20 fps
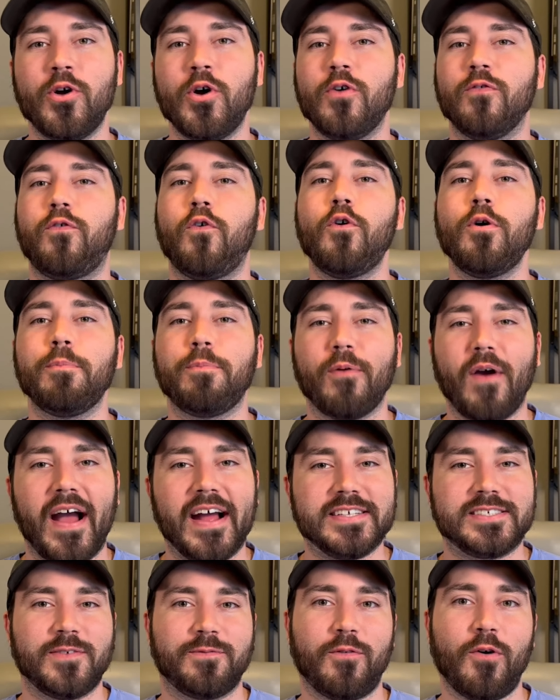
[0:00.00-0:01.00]
for
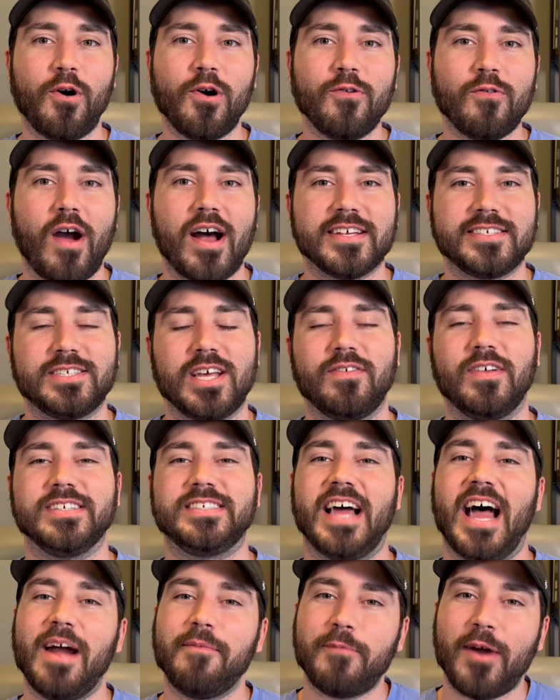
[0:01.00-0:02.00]
Bryce, for Ross Lovelace,
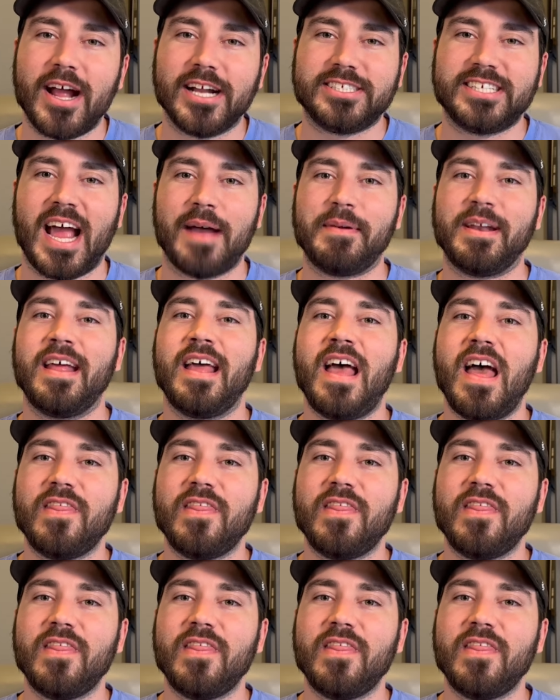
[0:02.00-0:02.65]
I'm Ryan Chapman.